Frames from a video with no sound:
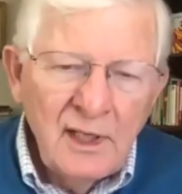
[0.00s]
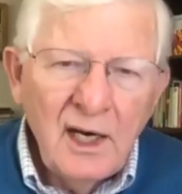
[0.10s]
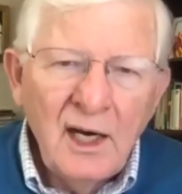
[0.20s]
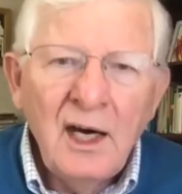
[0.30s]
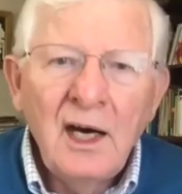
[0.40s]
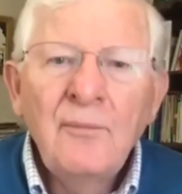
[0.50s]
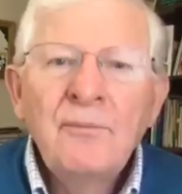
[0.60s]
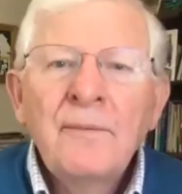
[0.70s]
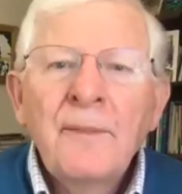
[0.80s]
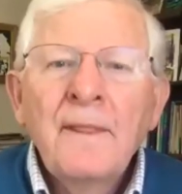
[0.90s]

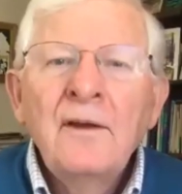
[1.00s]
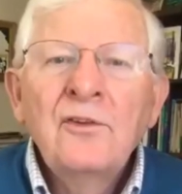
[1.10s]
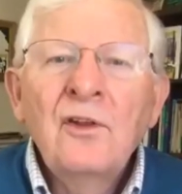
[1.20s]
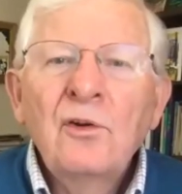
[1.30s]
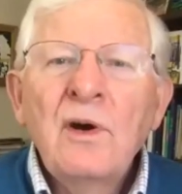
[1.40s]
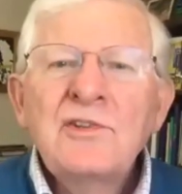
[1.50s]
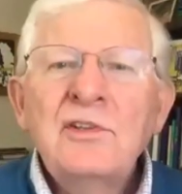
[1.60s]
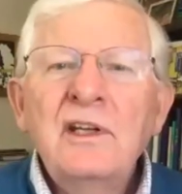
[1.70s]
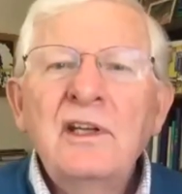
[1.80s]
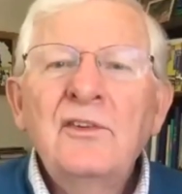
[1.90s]
So the question
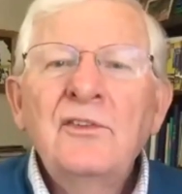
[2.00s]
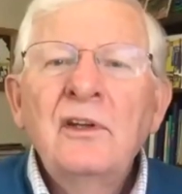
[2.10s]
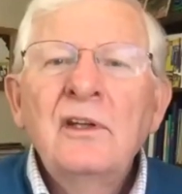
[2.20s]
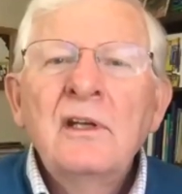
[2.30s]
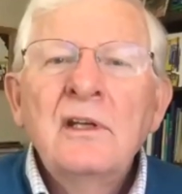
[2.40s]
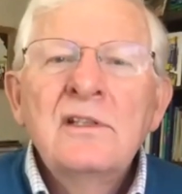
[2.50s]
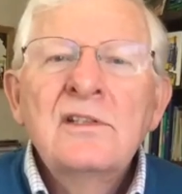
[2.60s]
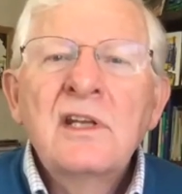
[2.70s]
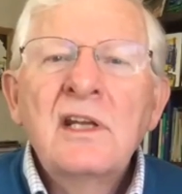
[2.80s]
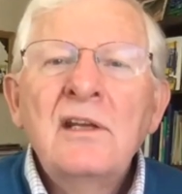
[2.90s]
is,
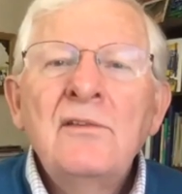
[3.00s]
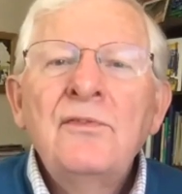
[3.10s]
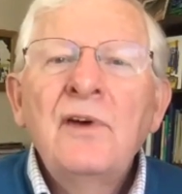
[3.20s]
Steve,